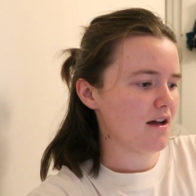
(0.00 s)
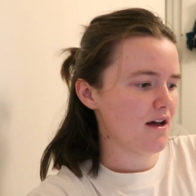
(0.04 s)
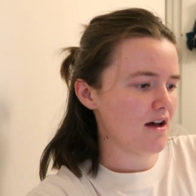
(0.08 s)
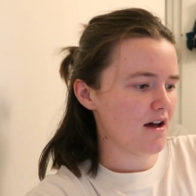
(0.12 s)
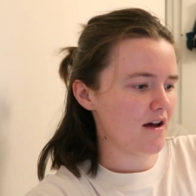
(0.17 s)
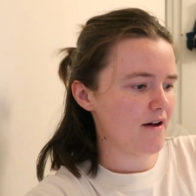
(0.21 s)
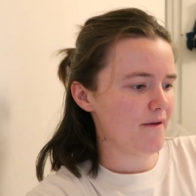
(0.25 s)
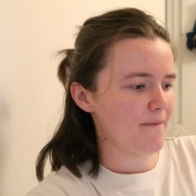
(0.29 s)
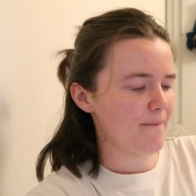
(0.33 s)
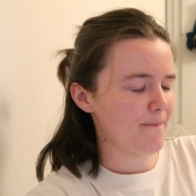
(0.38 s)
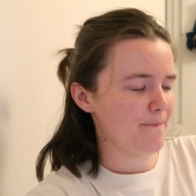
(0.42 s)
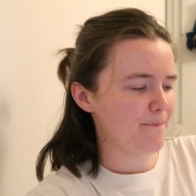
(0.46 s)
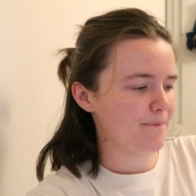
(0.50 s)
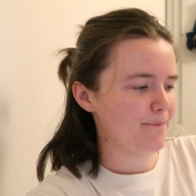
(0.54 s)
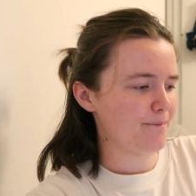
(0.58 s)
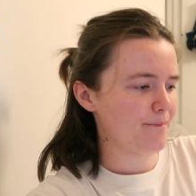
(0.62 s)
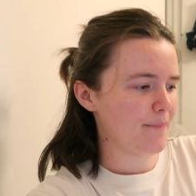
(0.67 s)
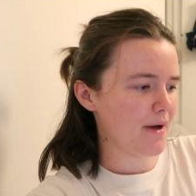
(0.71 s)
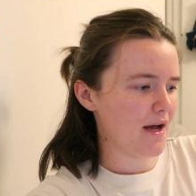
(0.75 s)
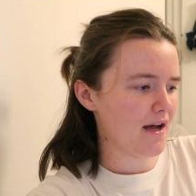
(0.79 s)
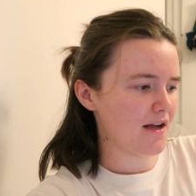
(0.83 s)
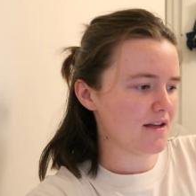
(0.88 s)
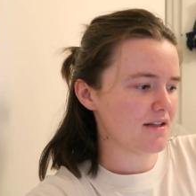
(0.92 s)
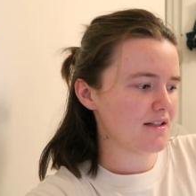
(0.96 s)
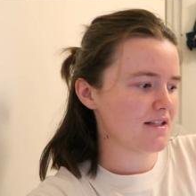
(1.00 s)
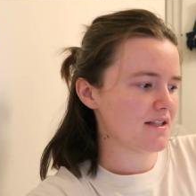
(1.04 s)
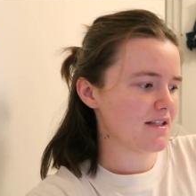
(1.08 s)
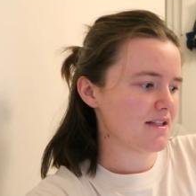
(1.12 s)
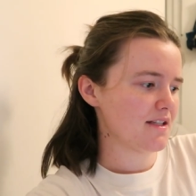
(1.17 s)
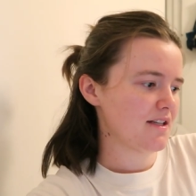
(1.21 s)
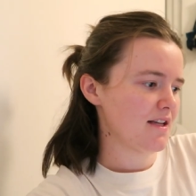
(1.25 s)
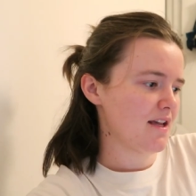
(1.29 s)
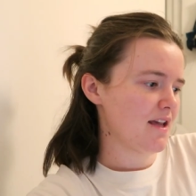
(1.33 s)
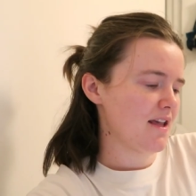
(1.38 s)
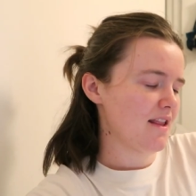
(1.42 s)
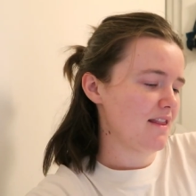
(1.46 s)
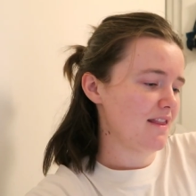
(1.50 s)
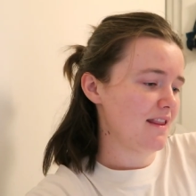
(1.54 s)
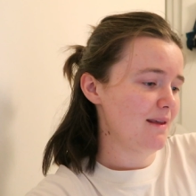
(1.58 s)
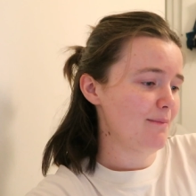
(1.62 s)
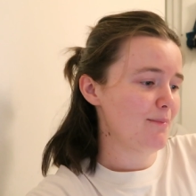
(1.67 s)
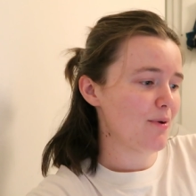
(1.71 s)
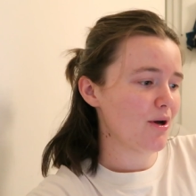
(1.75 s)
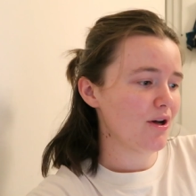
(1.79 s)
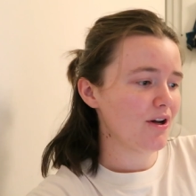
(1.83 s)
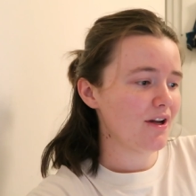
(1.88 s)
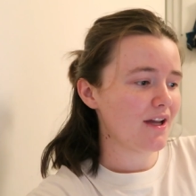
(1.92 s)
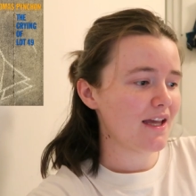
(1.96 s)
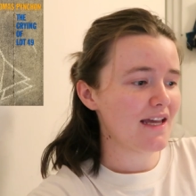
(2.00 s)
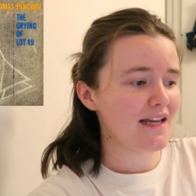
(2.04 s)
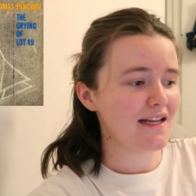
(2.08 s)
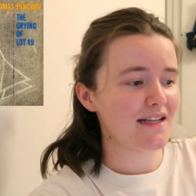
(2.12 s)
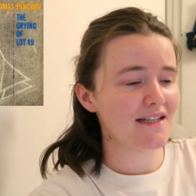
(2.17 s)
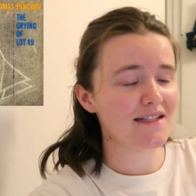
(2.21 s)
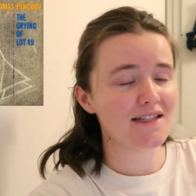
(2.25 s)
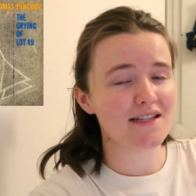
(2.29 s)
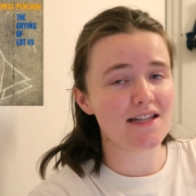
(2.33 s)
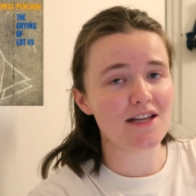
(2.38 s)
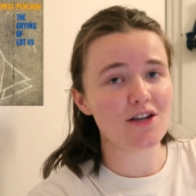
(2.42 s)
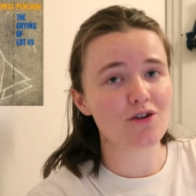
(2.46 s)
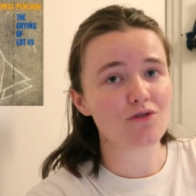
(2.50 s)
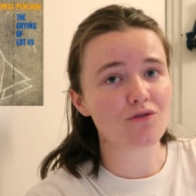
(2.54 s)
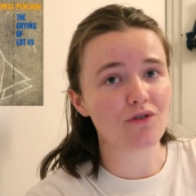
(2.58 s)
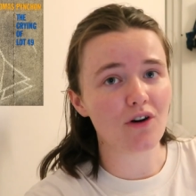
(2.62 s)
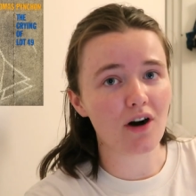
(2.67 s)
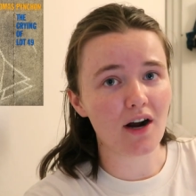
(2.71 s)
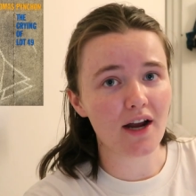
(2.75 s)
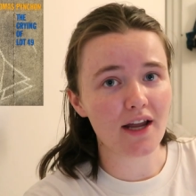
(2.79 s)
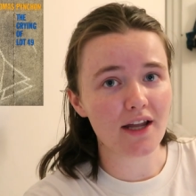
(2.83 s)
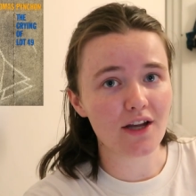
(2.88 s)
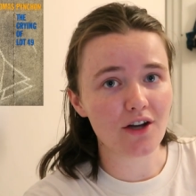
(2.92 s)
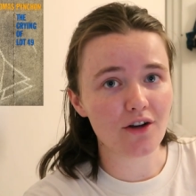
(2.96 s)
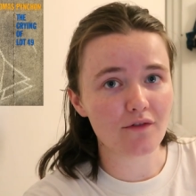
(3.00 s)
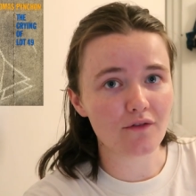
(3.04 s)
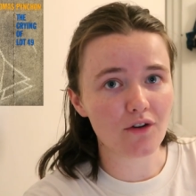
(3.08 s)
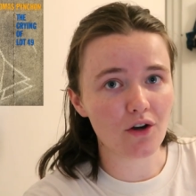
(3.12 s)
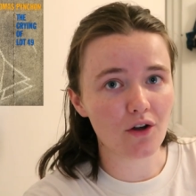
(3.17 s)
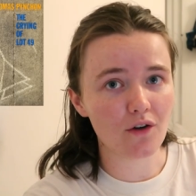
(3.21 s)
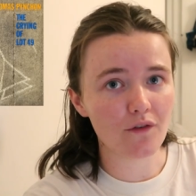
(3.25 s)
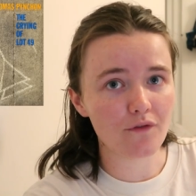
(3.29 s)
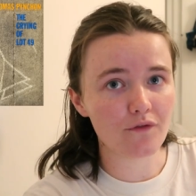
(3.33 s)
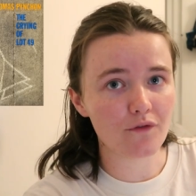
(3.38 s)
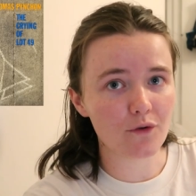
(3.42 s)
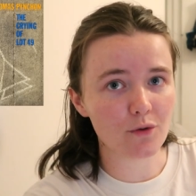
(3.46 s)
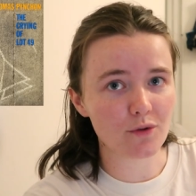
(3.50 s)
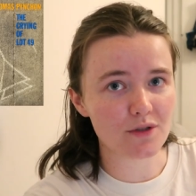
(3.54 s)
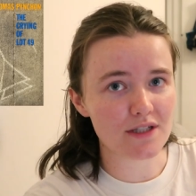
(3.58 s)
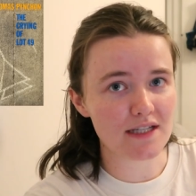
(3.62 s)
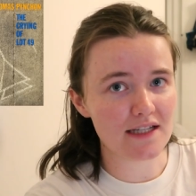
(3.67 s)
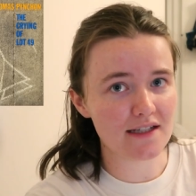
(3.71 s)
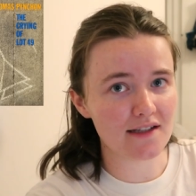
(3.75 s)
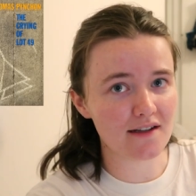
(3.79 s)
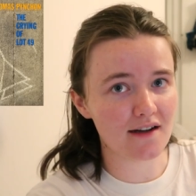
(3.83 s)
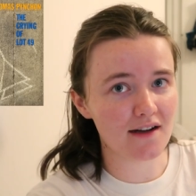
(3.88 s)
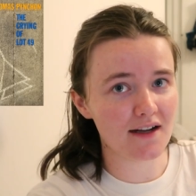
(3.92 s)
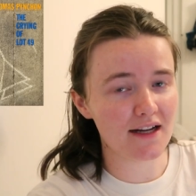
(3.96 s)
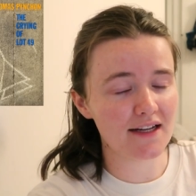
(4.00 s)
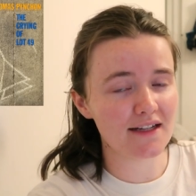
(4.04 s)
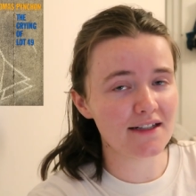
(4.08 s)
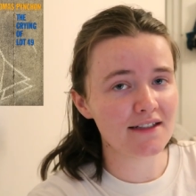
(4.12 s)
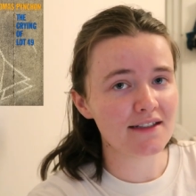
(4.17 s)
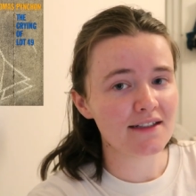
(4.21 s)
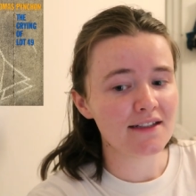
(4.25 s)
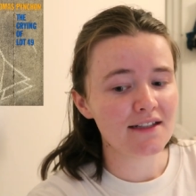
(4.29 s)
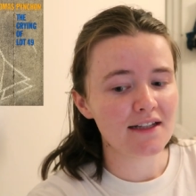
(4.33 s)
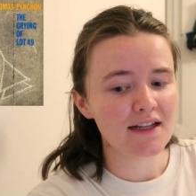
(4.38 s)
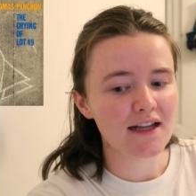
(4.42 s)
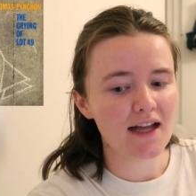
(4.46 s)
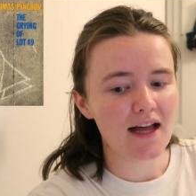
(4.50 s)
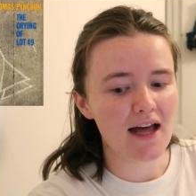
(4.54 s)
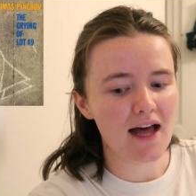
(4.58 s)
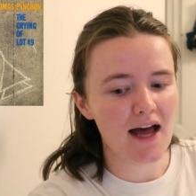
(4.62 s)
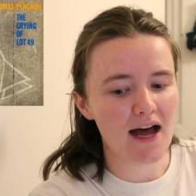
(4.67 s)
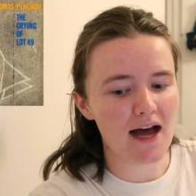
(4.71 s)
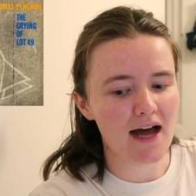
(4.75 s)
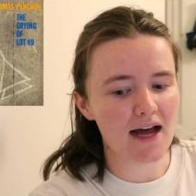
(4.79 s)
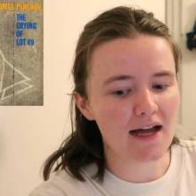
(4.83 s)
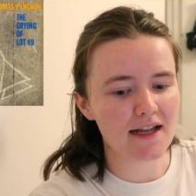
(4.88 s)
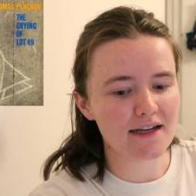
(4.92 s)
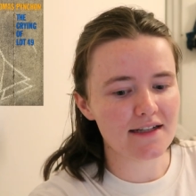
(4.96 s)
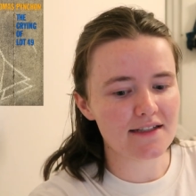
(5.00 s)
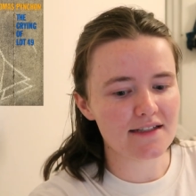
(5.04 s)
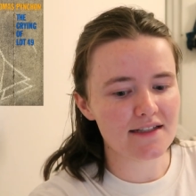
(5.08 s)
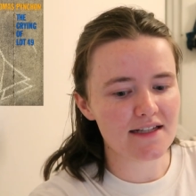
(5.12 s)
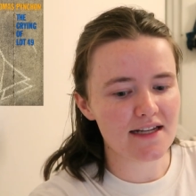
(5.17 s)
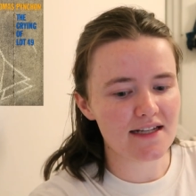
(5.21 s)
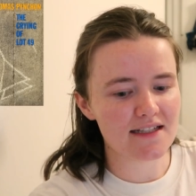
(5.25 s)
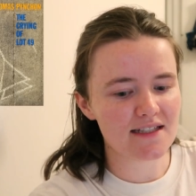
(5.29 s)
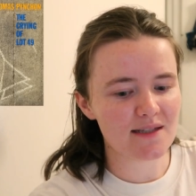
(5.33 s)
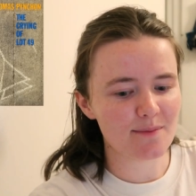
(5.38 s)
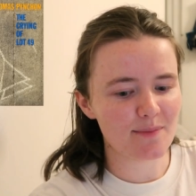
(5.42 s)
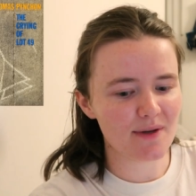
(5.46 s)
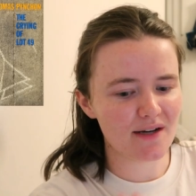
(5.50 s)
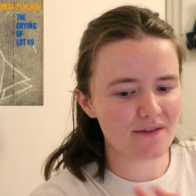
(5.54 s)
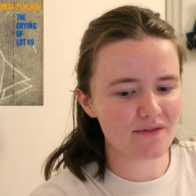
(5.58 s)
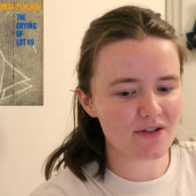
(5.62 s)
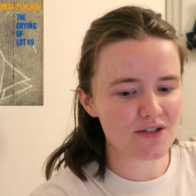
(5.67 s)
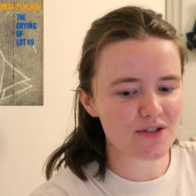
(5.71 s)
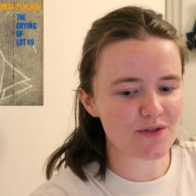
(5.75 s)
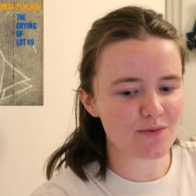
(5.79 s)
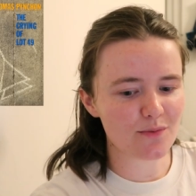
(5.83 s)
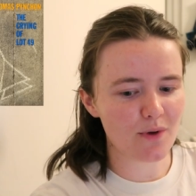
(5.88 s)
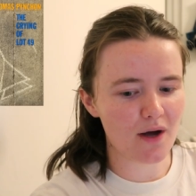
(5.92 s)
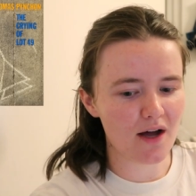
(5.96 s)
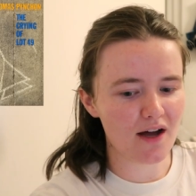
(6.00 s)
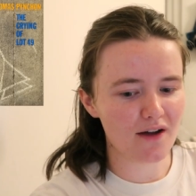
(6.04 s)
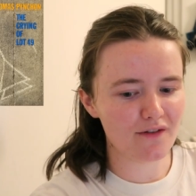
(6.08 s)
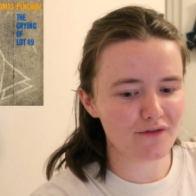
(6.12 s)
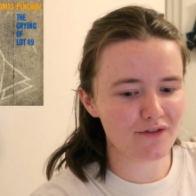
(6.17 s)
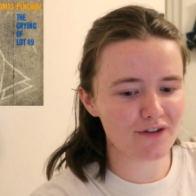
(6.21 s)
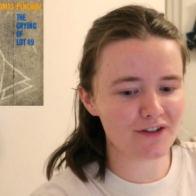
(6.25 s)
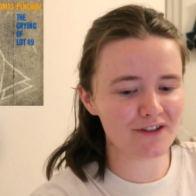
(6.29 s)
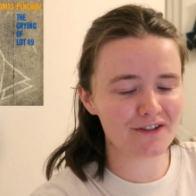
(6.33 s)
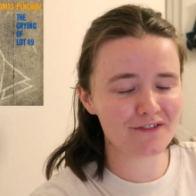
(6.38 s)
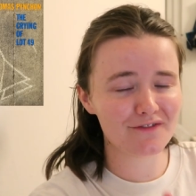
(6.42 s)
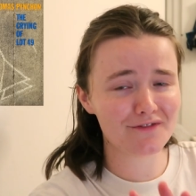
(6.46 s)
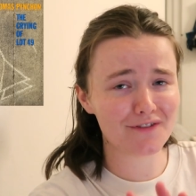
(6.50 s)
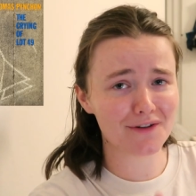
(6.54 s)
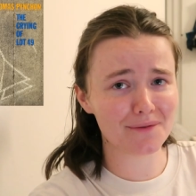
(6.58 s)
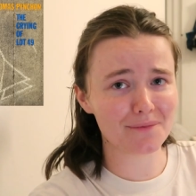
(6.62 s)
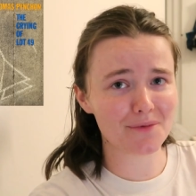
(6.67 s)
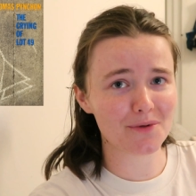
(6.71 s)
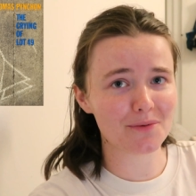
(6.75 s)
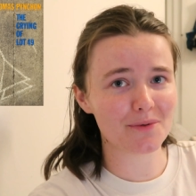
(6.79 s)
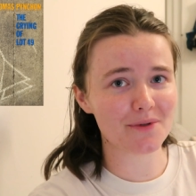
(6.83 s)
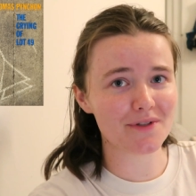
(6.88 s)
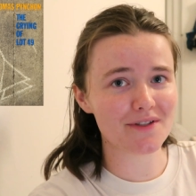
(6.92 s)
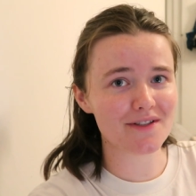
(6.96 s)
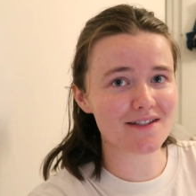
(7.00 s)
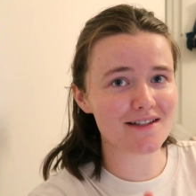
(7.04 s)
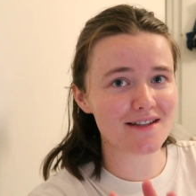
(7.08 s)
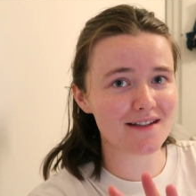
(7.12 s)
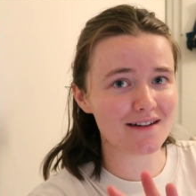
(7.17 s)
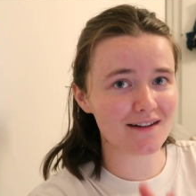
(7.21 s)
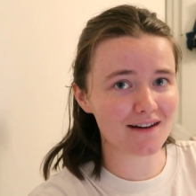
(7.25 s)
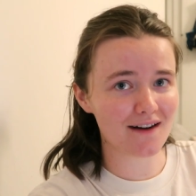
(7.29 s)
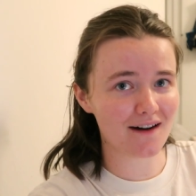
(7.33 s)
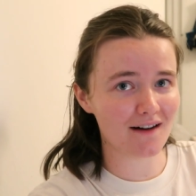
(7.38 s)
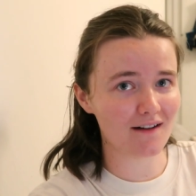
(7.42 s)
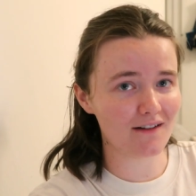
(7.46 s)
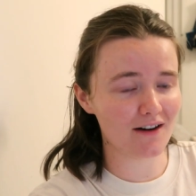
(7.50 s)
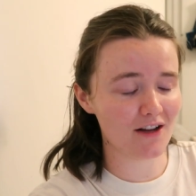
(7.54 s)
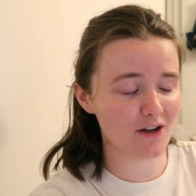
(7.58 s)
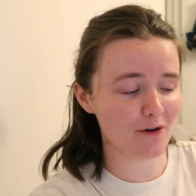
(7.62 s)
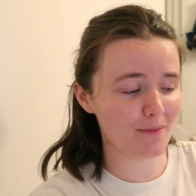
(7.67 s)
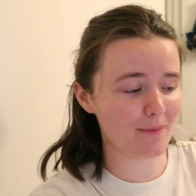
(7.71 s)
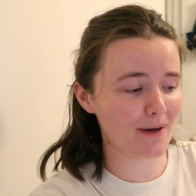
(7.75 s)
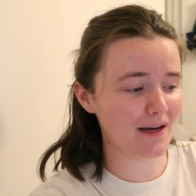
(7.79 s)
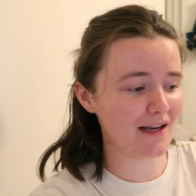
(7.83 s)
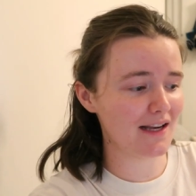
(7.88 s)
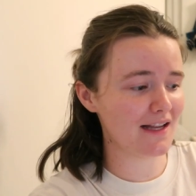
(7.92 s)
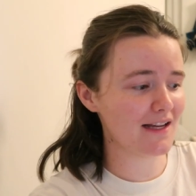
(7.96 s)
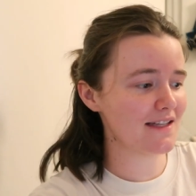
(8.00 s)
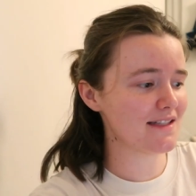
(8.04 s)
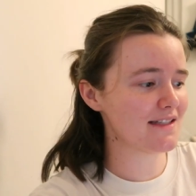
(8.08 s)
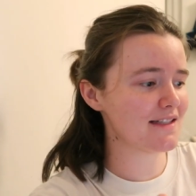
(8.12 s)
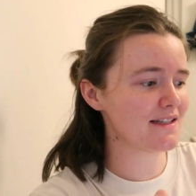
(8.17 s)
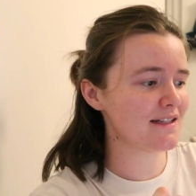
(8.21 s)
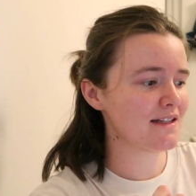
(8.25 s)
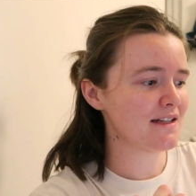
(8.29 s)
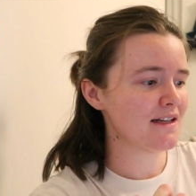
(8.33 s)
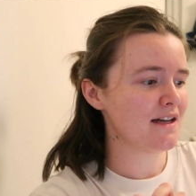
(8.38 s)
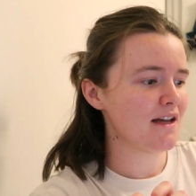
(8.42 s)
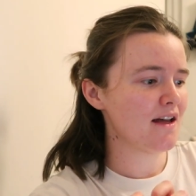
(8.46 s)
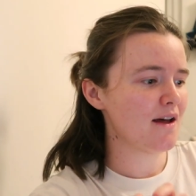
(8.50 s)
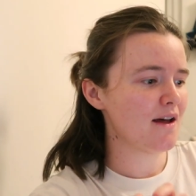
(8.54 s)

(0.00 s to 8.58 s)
But the book is The Crying of Lot 49. And it's a bit of a swerve from the ones that are currently on my list.